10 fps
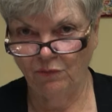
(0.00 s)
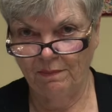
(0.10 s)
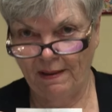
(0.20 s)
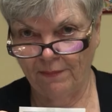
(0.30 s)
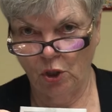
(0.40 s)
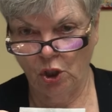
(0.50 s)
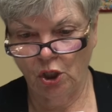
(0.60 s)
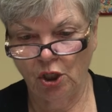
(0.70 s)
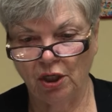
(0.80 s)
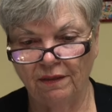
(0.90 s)
Remember,
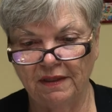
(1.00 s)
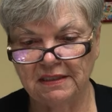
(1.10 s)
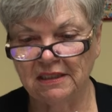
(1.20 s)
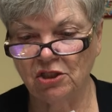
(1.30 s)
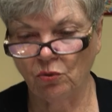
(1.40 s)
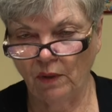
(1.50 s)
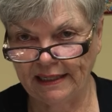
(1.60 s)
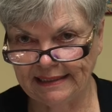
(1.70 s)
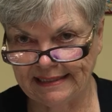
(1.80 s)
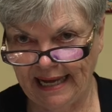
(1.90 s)
this is the
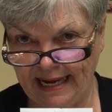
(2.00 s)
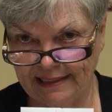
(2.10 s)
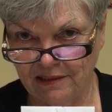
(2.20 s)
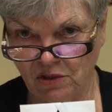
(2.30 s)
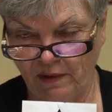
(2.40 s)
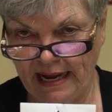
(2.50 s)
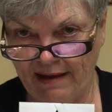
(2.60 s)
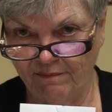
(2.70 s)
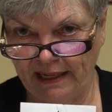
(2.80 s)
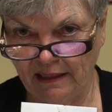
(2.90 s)
right side. So I
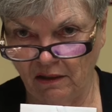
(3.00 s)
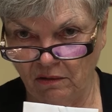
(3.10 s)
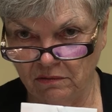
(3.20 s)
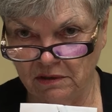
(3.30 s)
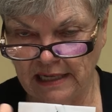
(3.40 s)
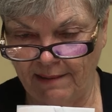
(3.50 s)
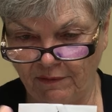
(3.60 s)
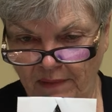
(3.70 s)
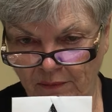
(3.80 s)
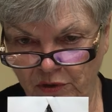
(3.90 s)
have my little top of my